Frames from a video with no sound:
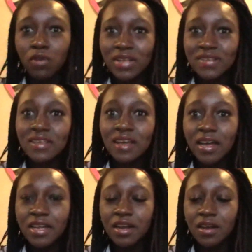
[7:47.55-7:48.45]
right
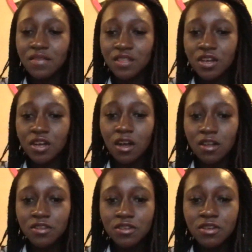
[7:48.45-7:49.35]
side of the
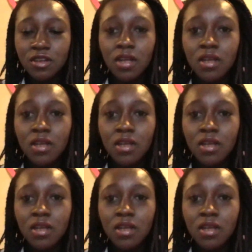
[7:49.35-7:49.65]
concert.